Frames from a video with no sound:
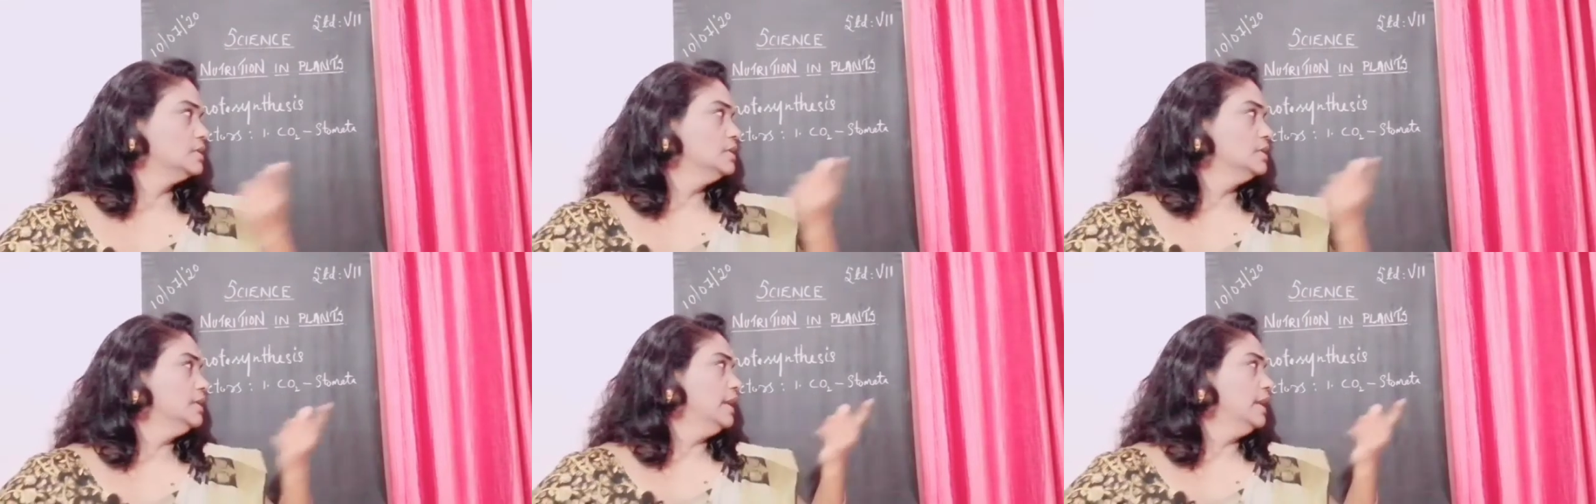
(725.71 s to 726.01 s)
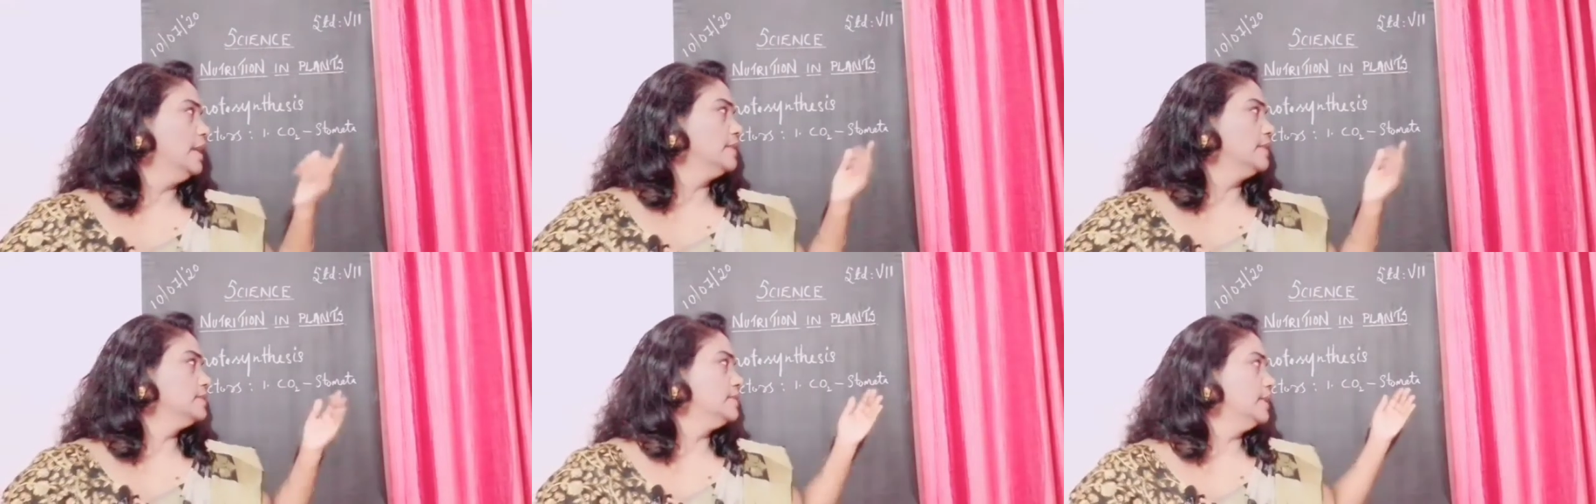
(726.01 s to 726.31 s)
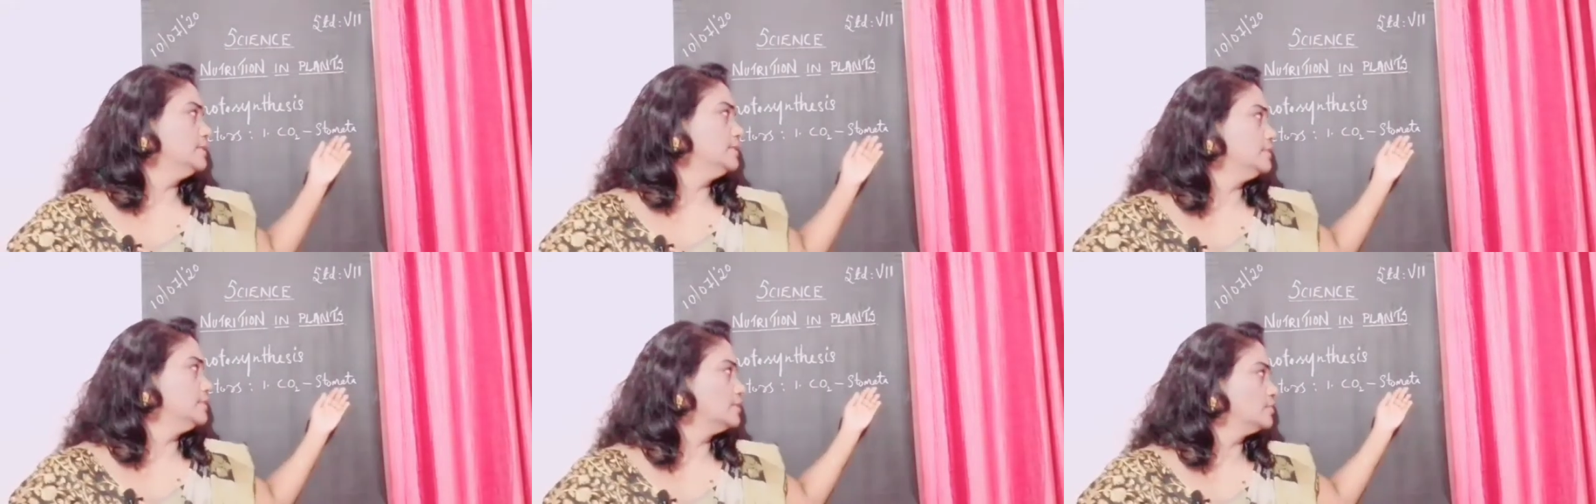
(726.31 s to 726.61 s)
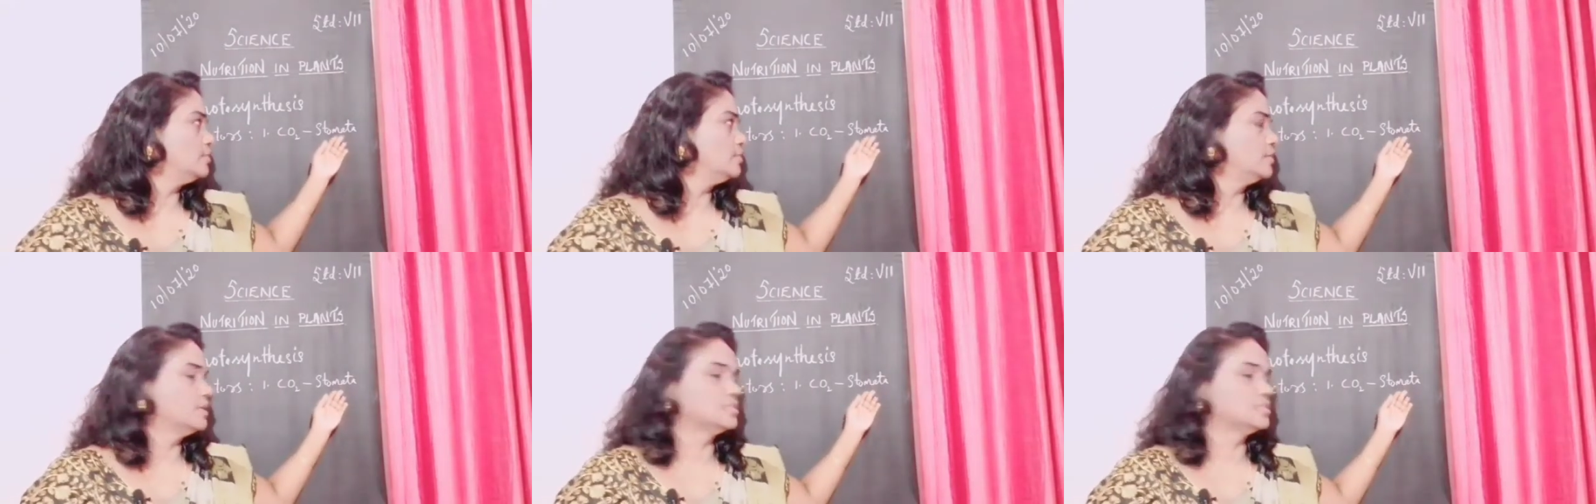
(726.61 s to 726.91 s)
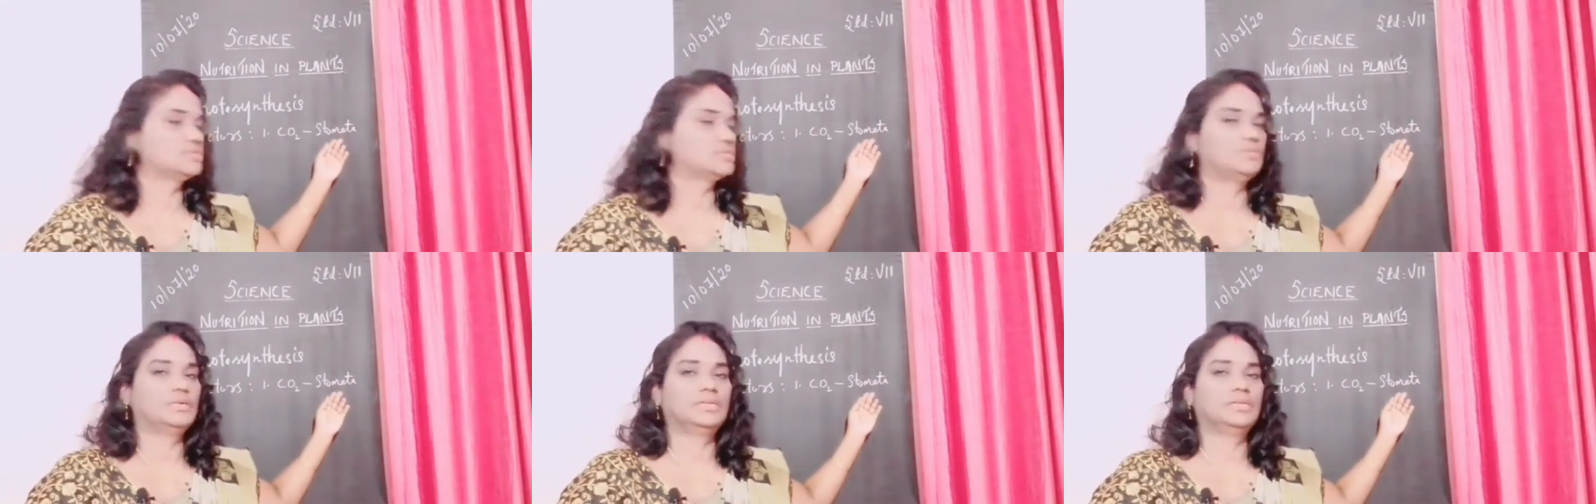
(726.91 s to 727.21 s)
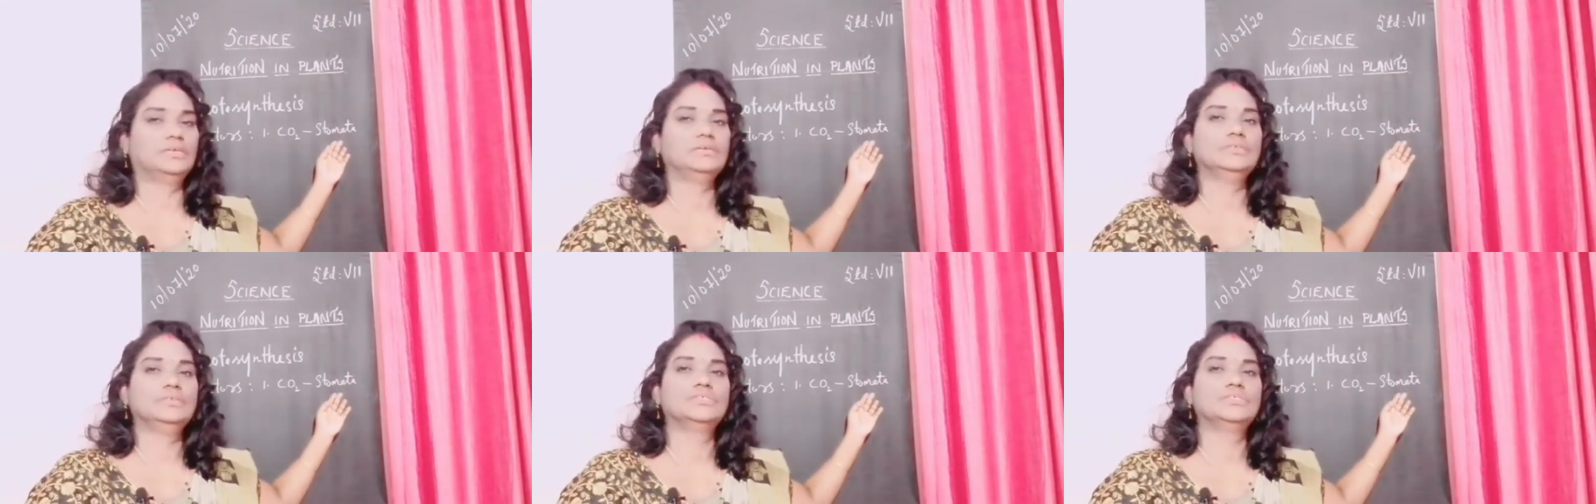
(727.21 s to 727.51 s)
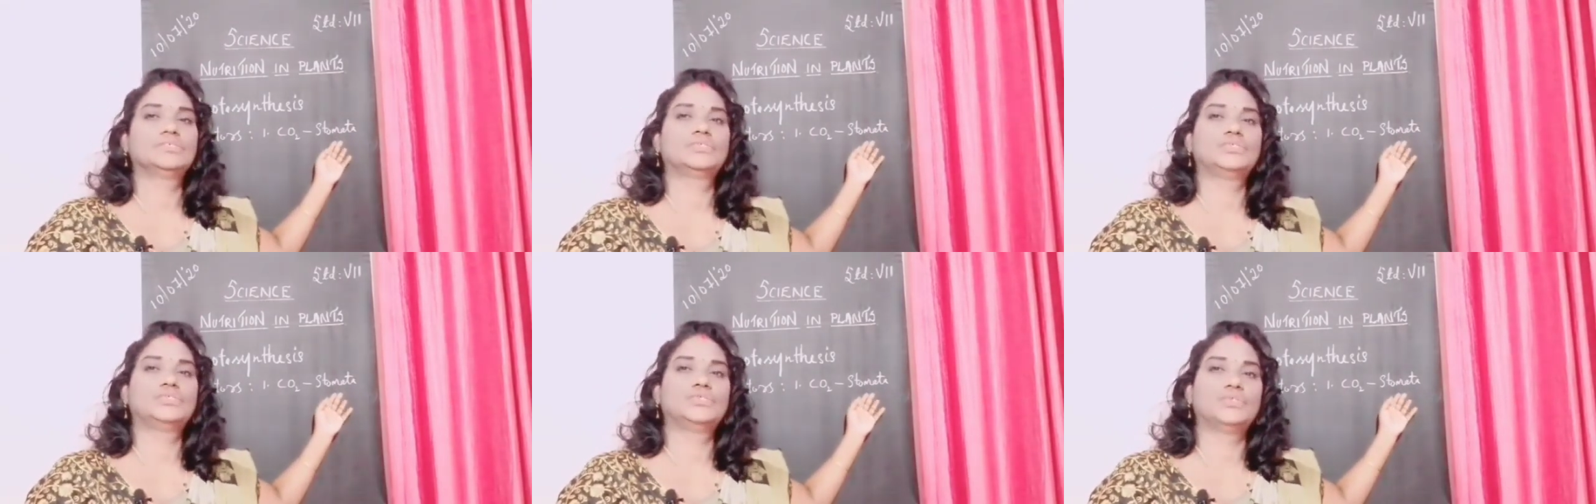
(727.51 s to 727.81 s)
and that are known as what? A
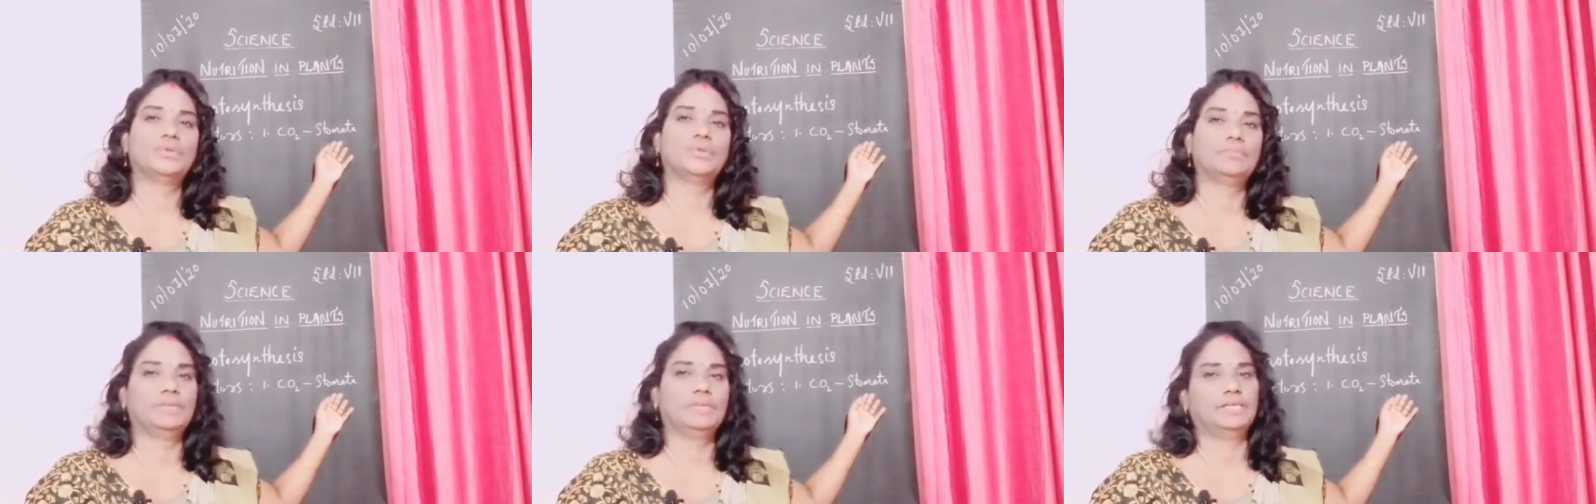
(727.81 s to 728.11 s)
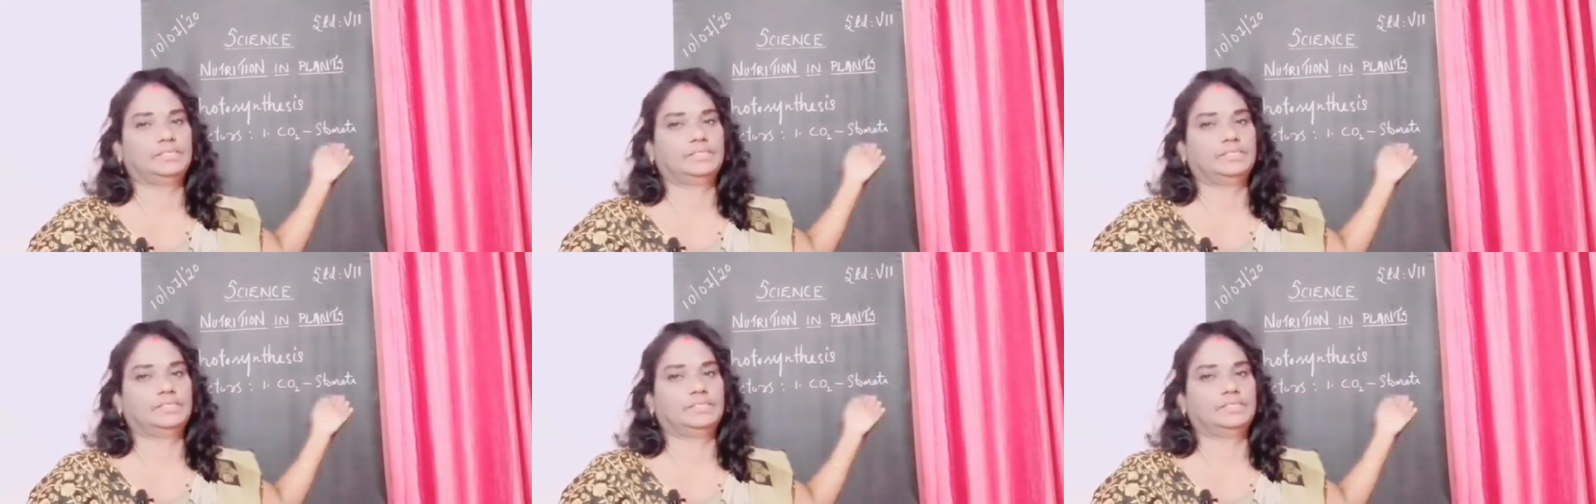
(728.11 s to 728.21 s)
stomata.